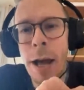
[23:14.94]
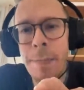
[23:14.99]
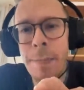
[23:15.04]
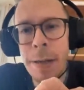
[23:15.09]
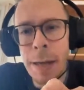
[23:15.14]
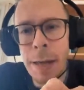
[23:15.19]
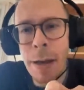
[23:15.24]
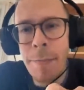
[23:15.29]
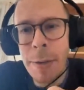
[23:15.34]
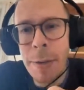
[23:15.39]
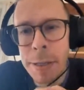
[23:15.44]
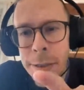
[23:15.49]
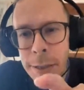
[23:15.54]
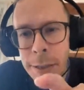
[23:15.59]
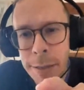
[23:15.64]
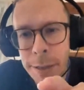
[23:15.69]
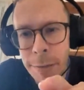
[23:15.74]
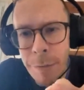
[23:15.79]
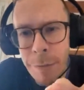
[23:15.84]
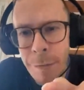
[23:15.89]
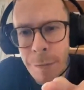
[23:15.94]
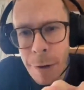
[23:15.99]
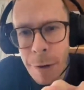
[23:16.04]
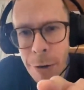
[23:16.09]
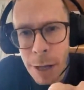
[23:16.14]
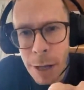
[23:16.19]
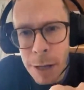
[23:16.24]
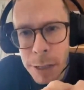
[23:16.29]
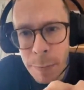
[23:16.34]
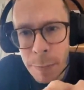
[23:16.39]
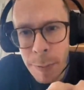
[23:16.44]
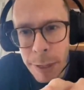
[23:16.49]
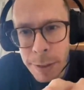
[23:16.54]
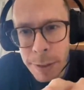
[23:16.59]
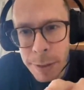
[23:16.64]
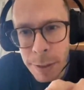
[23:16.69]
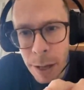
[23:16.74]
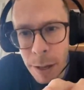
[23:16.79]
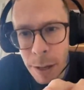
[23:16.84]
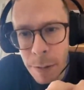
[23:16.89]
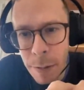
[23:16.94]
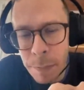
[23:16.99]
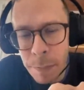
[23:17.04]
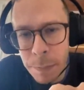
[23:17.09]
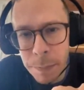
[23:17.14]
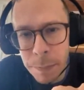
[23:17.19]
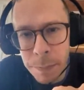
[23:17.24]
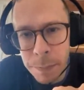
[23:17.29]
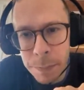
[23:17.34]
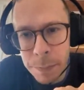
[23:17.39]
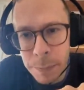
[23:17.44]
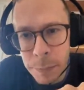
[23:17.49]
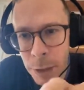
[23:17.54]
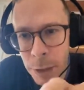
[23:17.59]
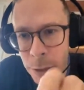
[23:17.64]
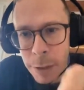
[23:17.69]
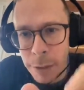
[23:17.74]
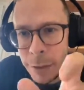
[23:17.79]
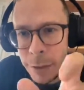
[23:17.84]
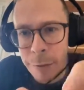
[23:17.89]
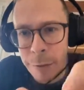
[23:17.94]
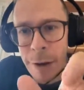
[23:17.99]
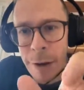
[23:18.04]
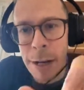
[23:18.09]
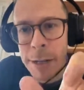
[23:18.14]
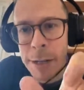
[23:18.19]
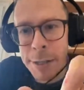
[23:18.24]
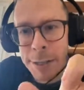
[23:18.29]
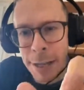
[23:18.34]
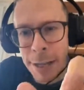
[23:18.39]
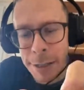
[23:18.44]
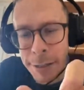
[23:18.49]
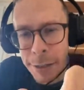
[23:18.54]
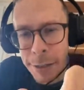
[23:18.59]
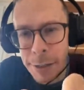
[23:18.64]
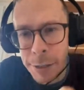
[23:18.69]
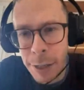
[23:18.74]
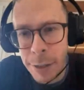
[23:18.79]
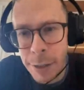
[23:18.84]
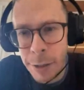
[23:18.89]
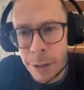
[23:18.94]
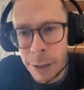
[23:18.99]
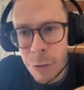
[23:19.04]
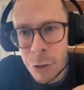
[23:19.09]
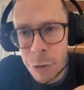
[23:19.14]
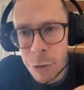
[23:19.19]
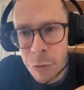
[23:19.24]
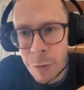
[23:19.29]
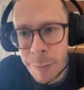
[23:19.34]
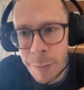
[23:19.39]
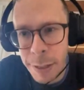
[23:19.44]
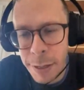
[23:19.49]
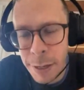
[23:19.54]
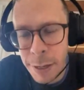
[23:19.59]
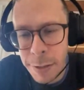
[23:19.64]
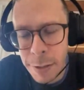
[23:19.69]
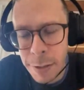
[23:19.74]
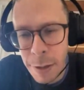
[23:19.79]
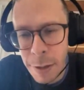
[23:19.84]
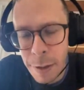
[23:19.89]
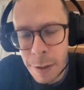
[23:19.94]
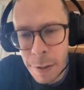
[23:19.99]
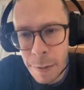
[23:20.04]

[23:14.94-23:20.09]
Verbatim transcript: I, I missed the, the, very last bit, um, the, the, the very last sentence. Can can you just repeat that?